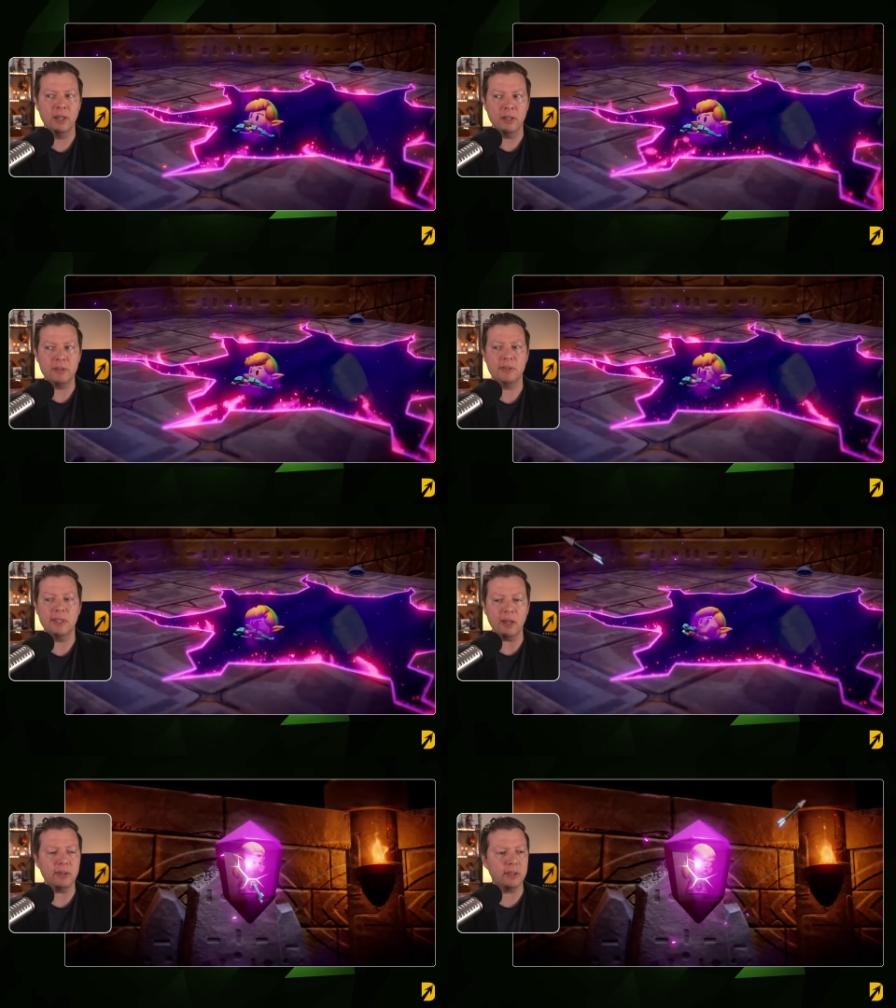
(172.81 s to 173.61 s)

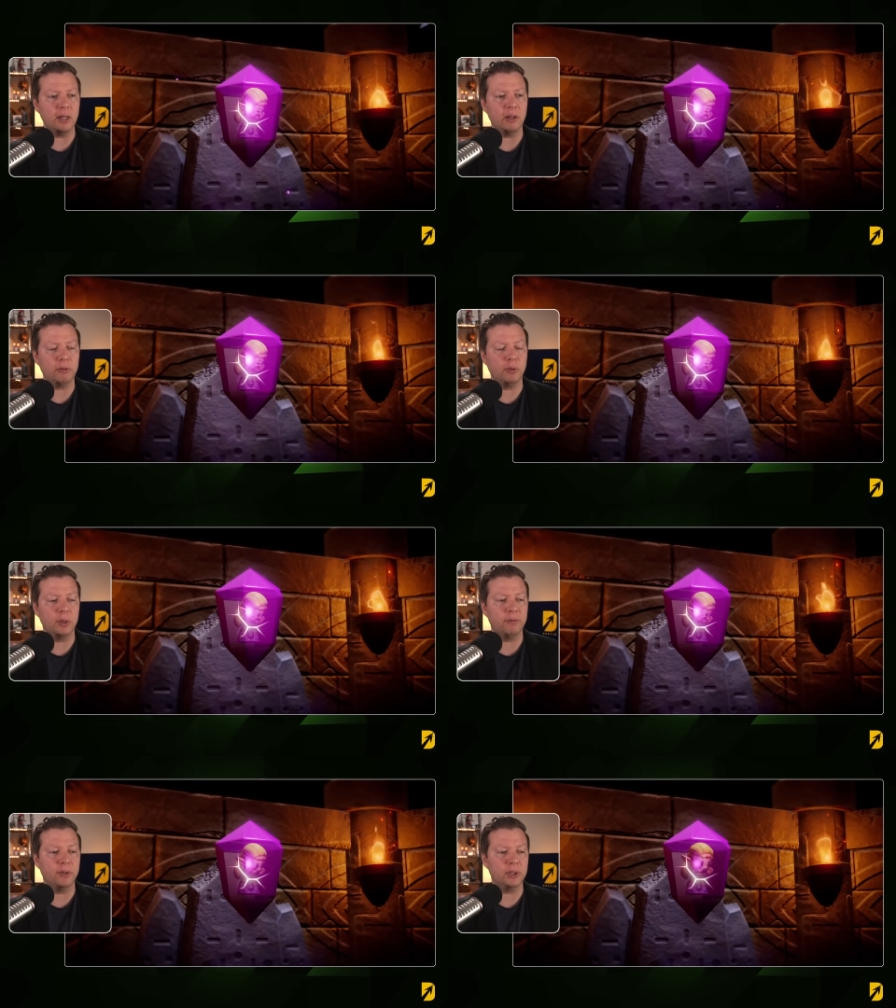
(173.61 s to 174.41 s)
Zelda for
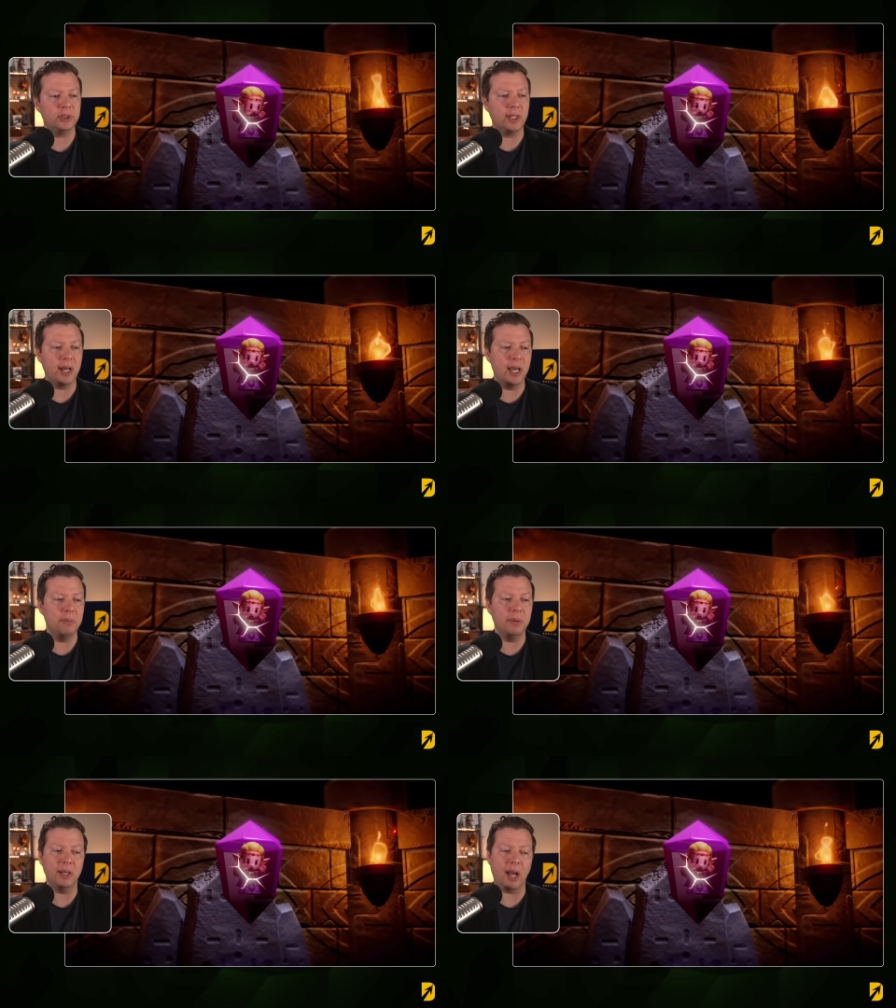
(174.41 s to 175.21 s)
the first
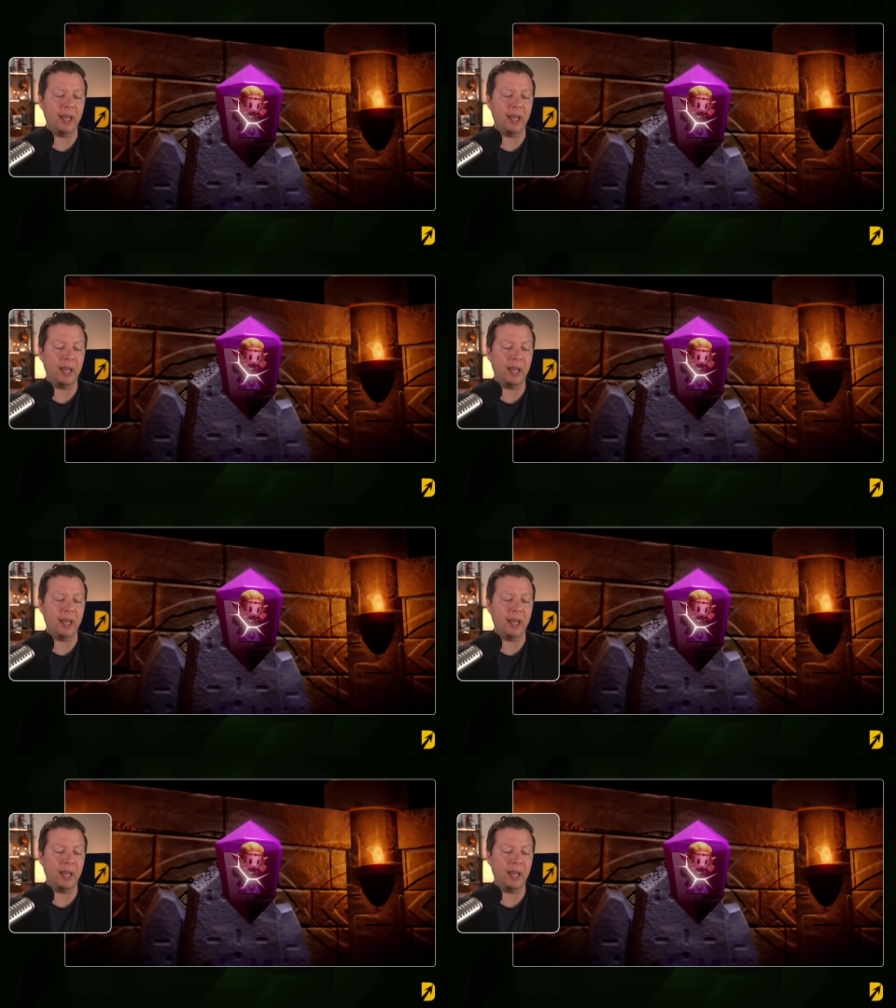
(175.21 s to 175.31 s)
time.